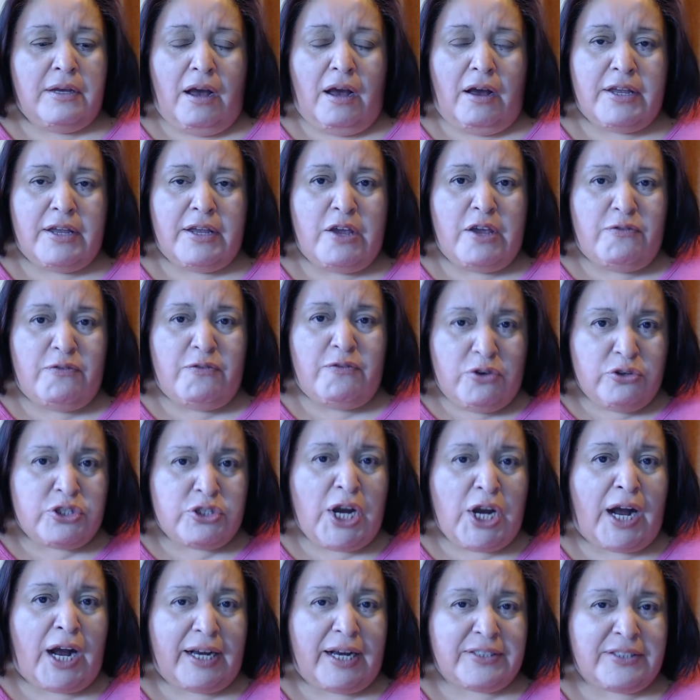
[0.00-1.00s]
if you
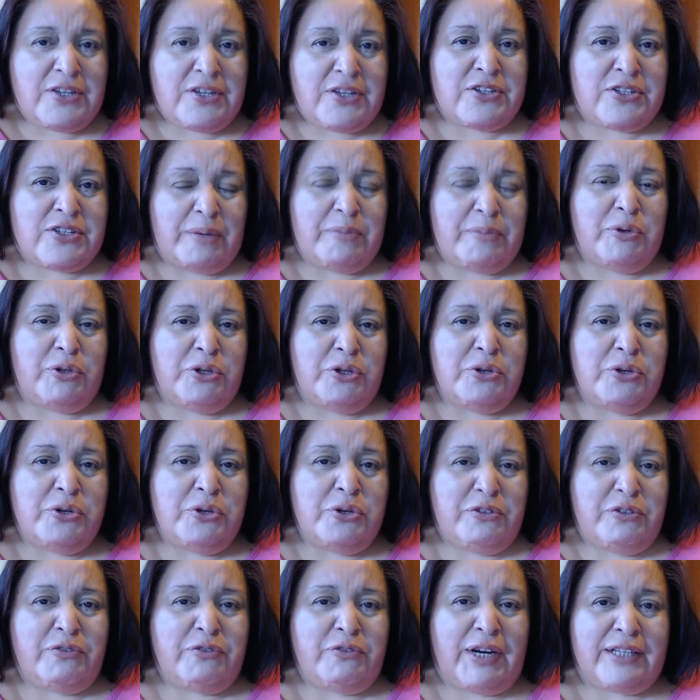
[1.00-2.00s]
talk to someone who
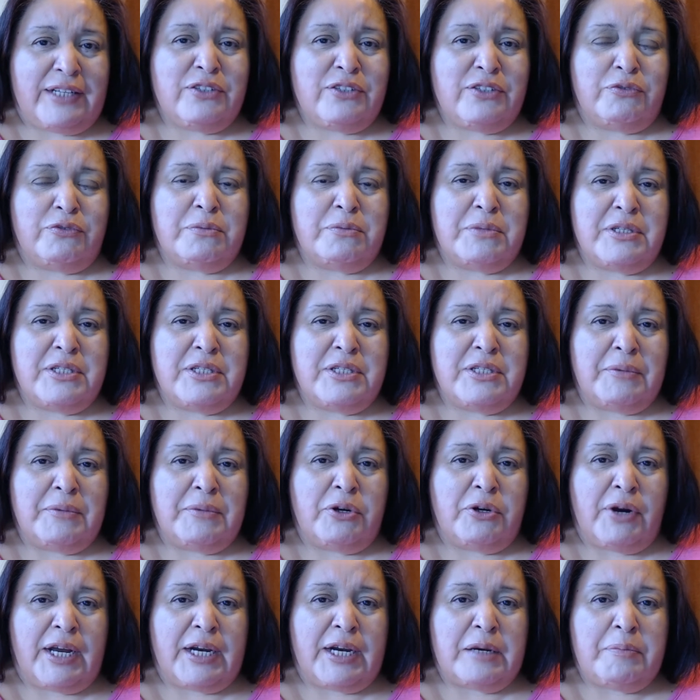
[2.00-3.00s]
defected from the
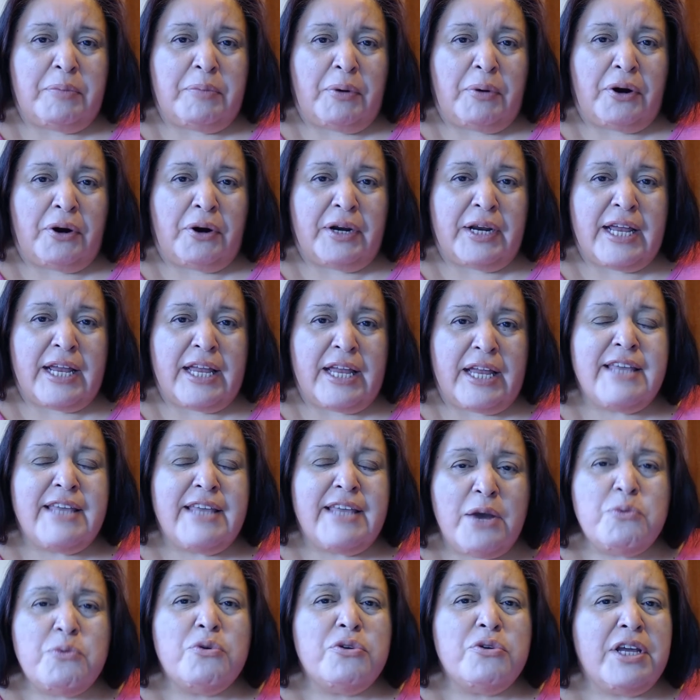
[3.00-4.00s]
Democratic Party,
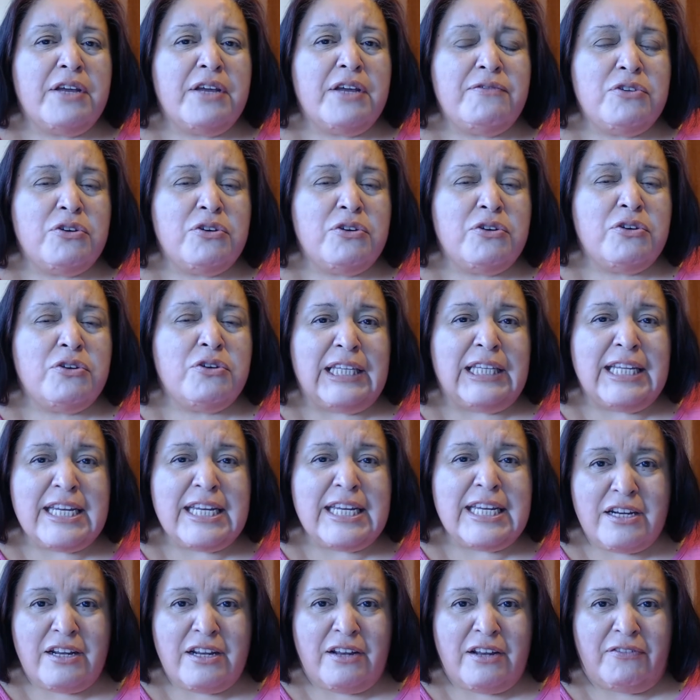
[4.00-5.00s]
they will give you a
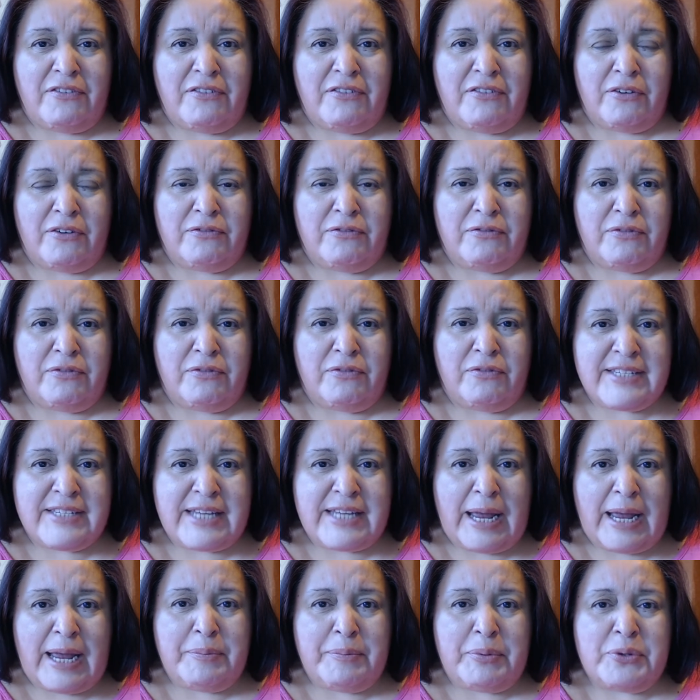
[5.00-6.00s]
litany of, of
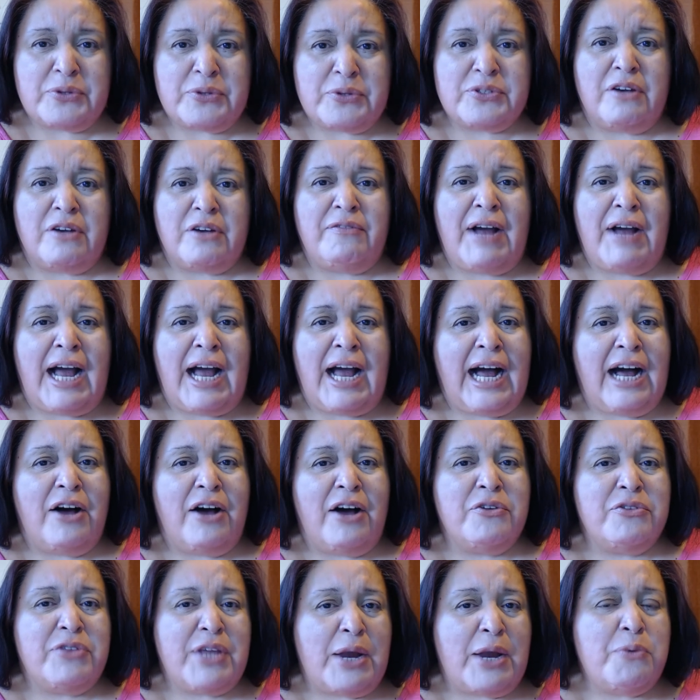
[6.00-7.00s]
examples of
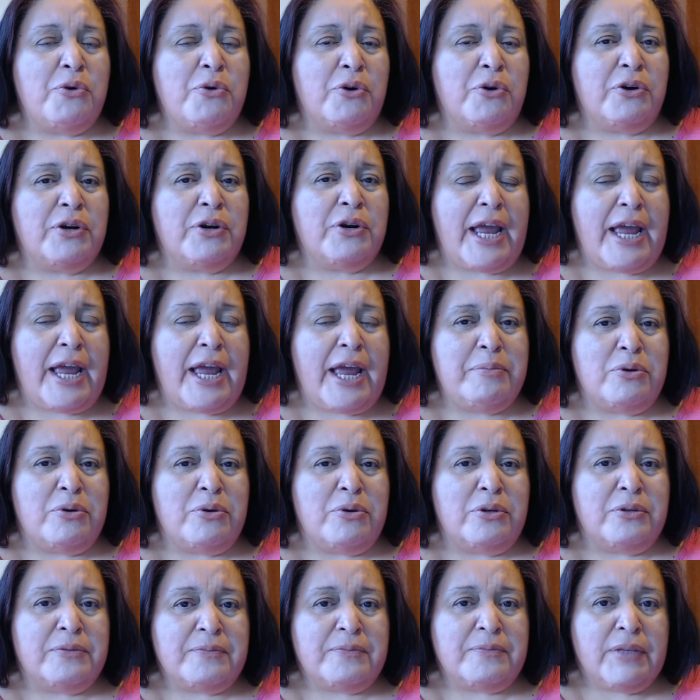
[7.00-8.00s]
how they weren't
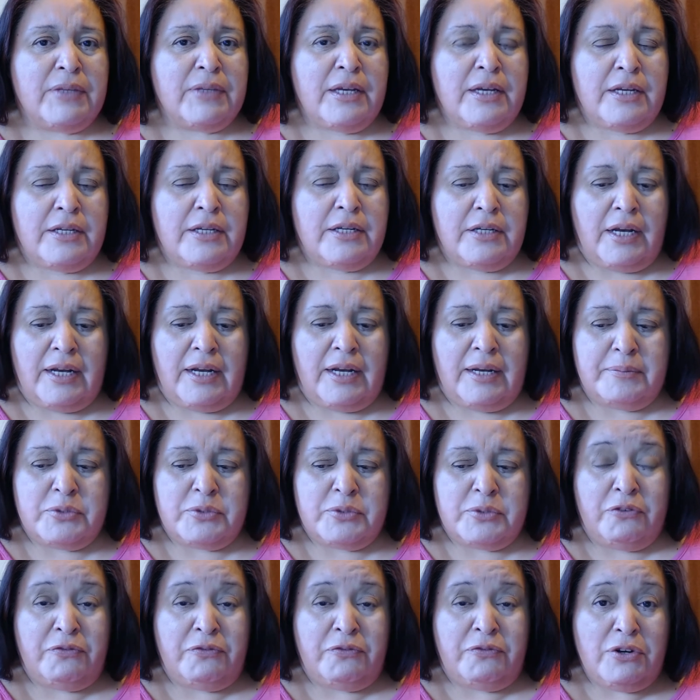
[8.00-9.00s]
able um,
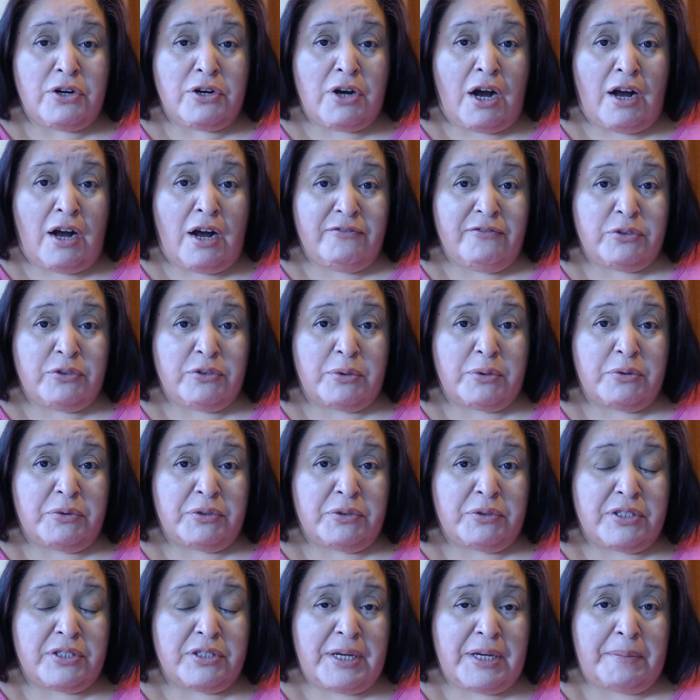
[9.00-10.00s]
to feel comfortable
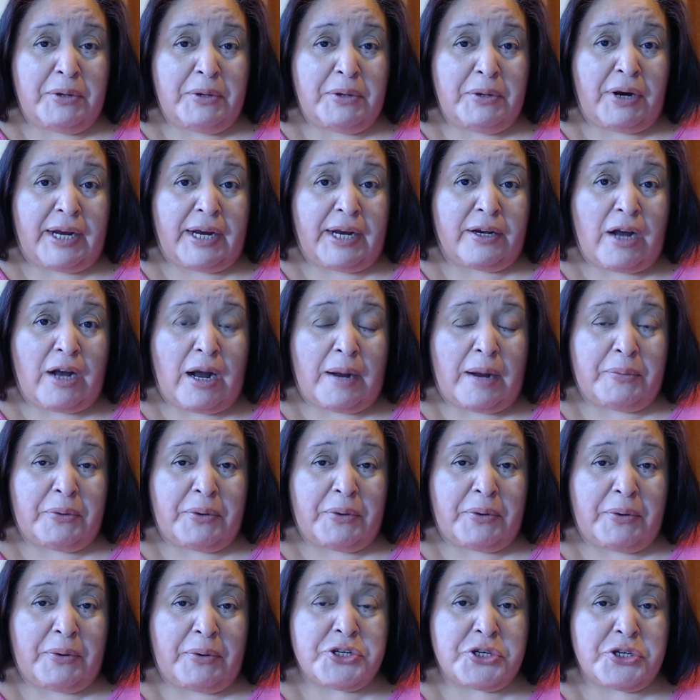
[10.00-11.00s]
with the democratic
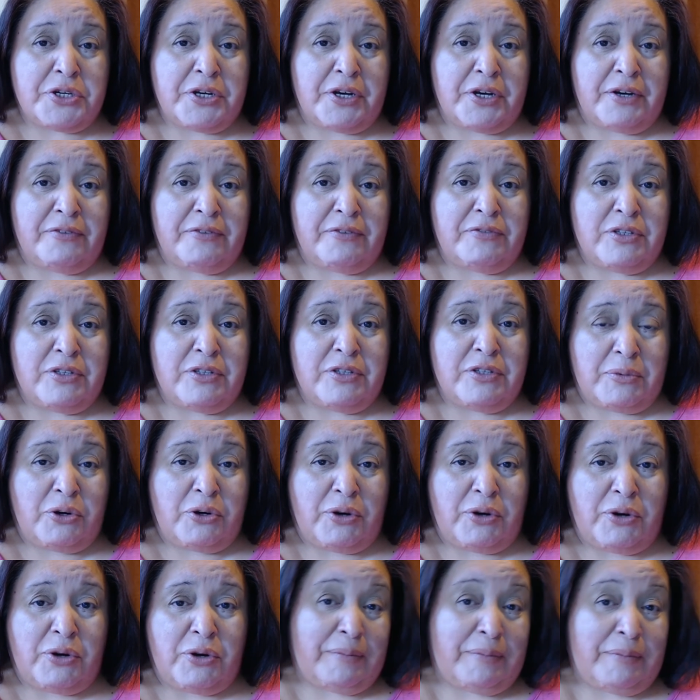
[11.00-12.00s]
operation of the
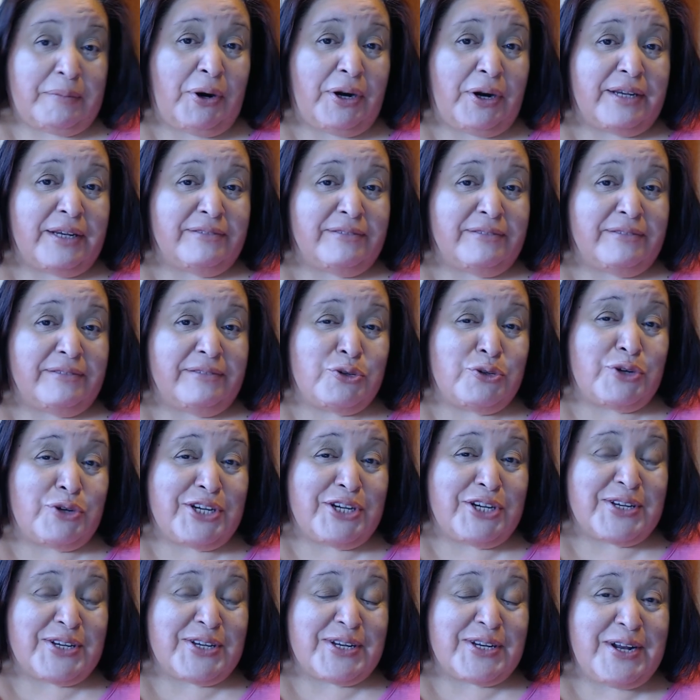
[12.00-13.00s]
Democratic Party,
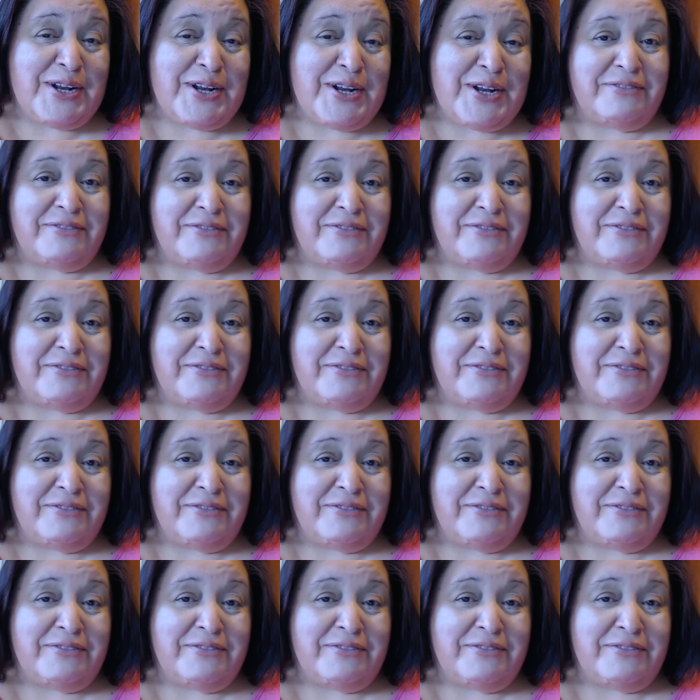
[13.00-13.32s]
strangely enough.